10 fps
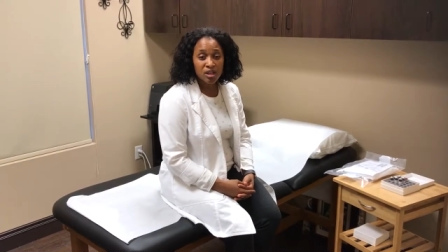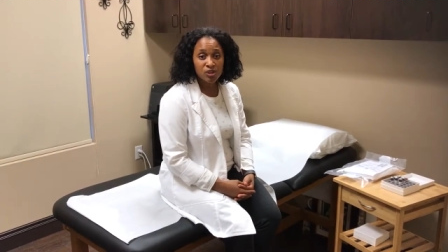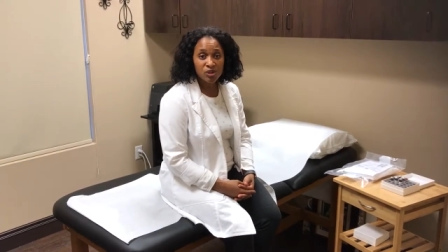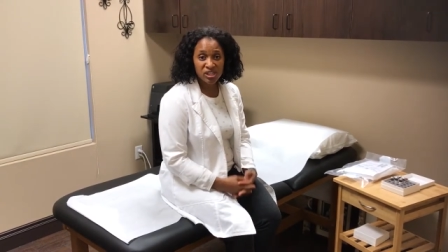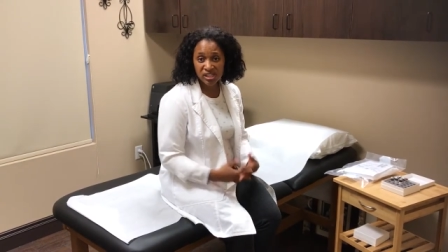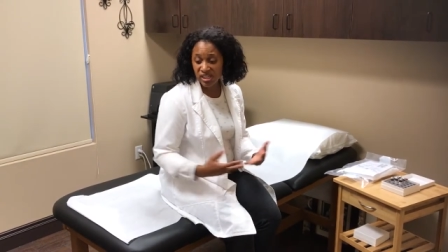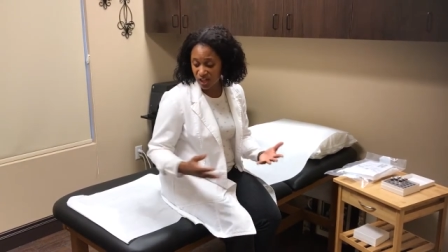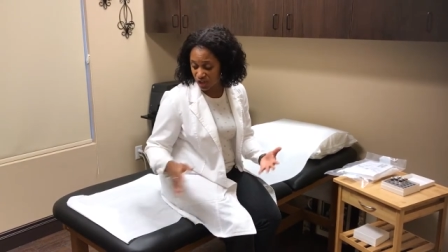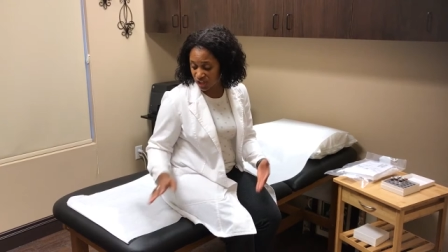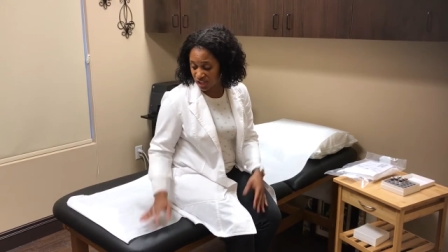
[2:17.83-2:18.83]
So this is
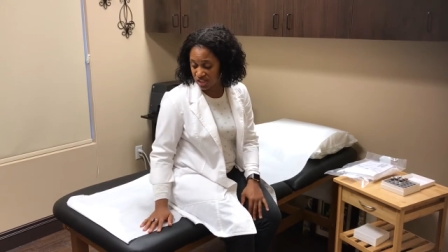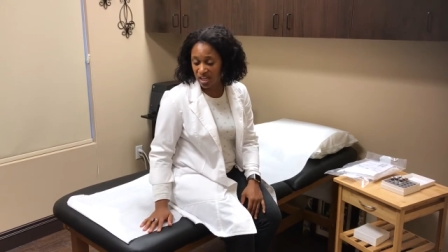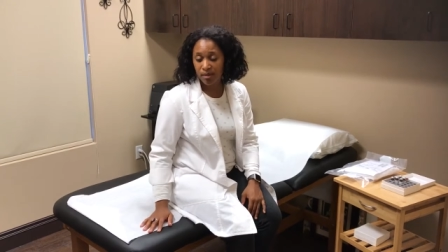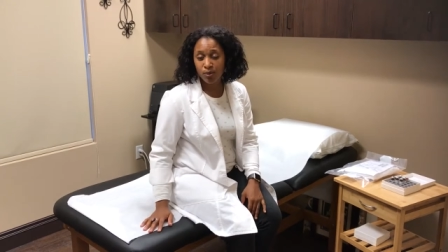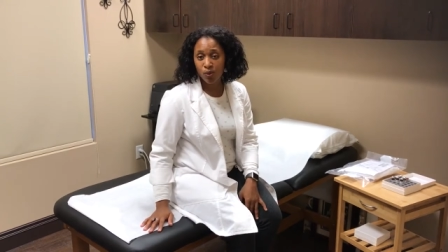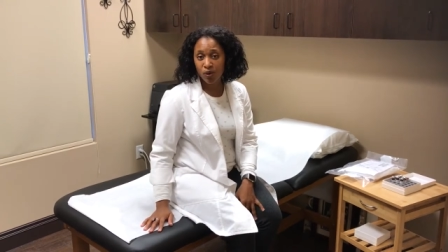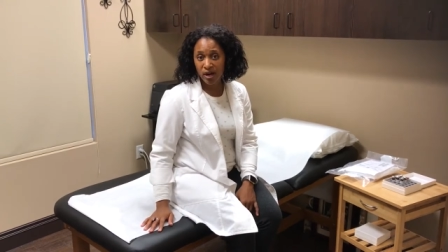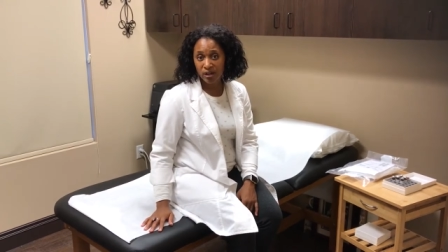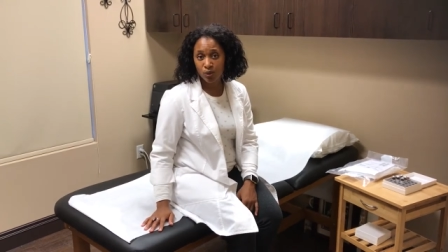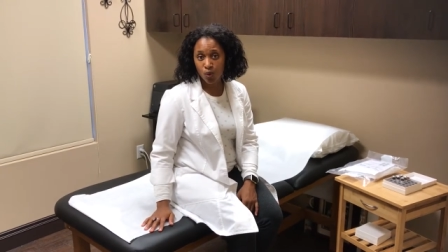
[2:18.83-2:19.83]
actually the table where
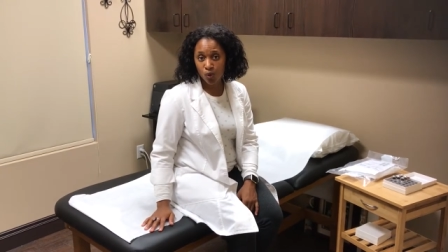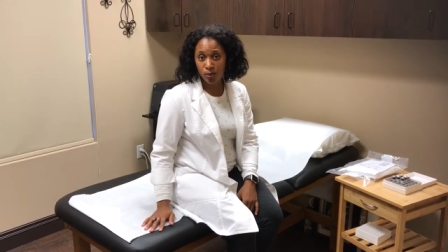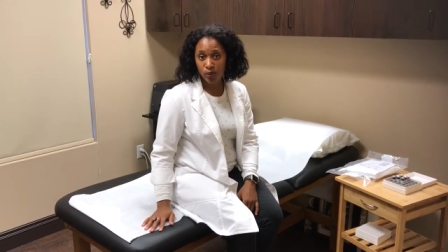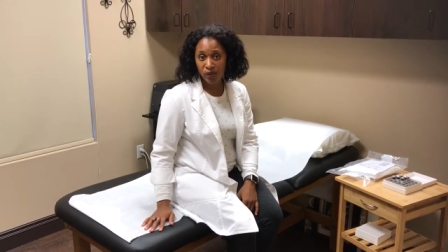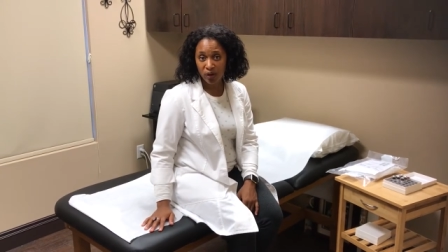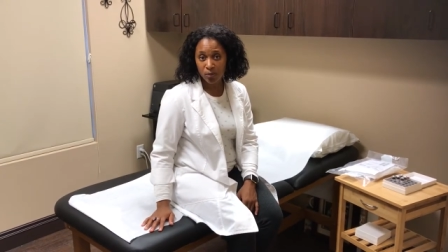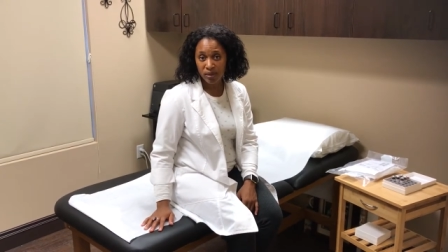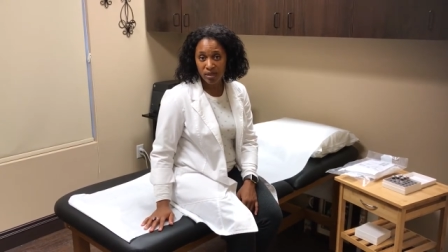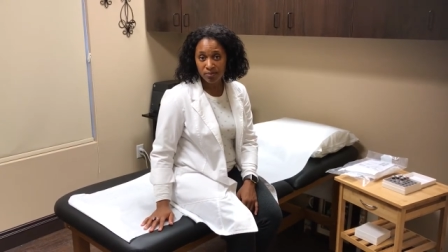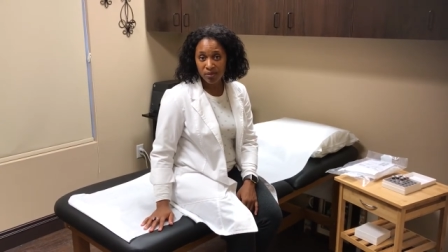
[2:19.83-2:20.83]
I do hormone therapy.